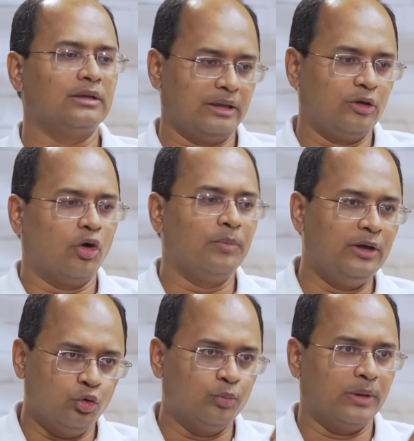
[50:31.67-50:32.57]
economy
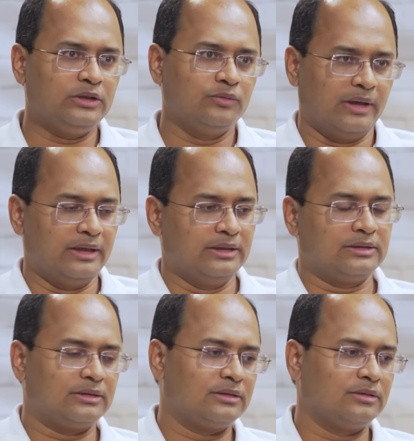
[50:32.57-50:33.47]
in two parts. One
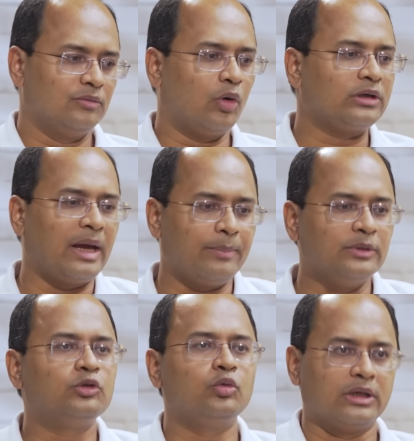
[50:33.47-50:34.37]
is what
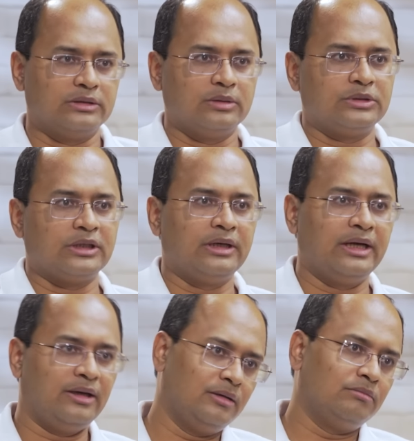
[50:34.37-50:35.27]
happens to consumption
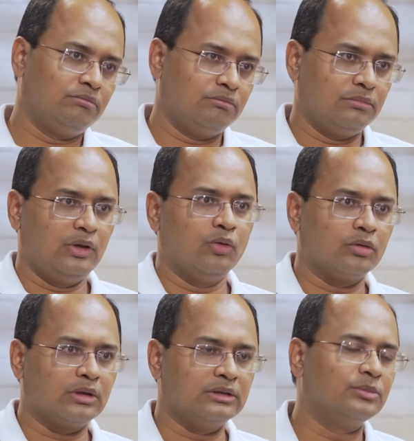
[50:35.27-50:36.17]
and
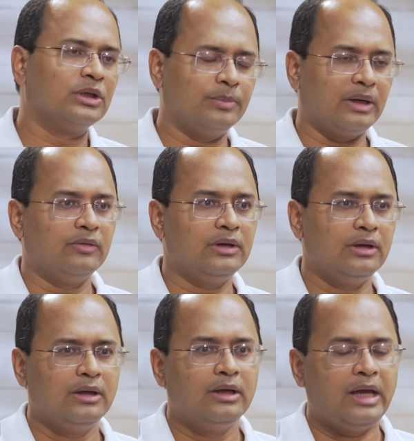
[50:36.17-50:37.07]
consumption power,
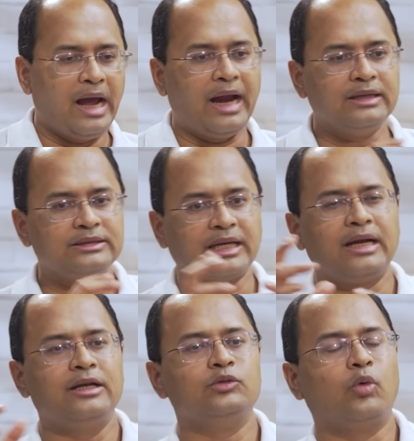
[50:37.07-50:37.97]
and
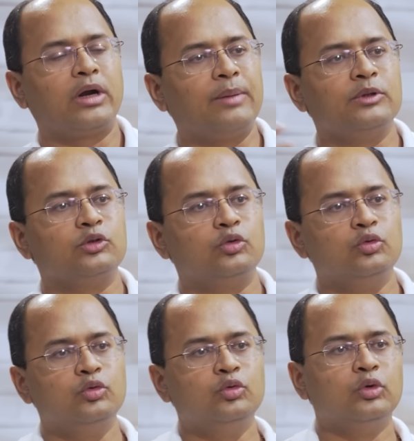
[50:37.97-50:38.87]
second is what happens
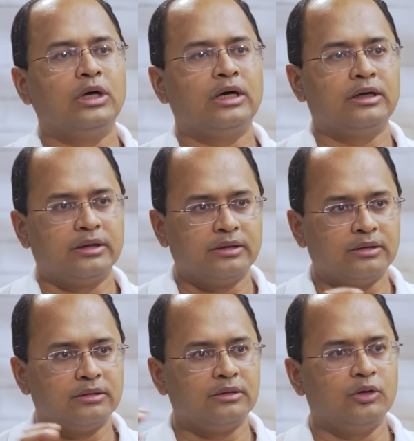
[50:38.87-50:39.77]
to
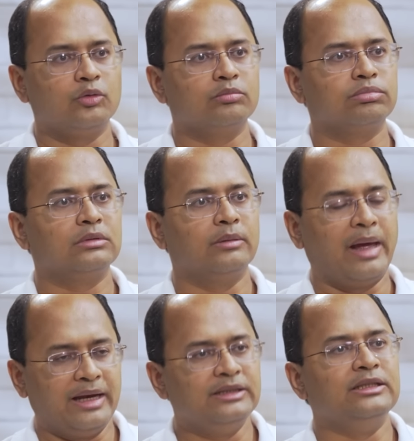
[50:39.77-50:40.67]
the
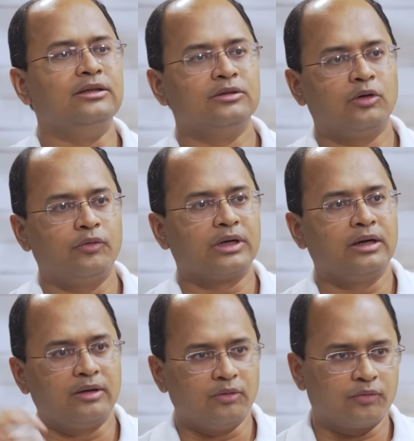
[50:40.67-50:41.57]
balance sheet of the
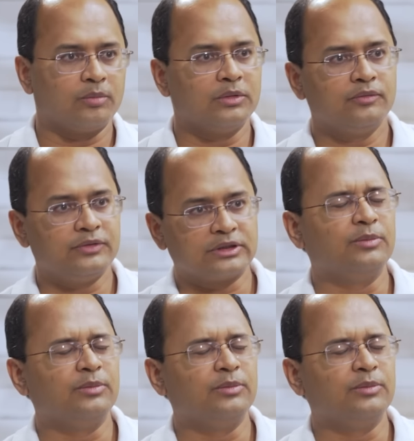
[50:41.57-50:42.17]
country from the fiscal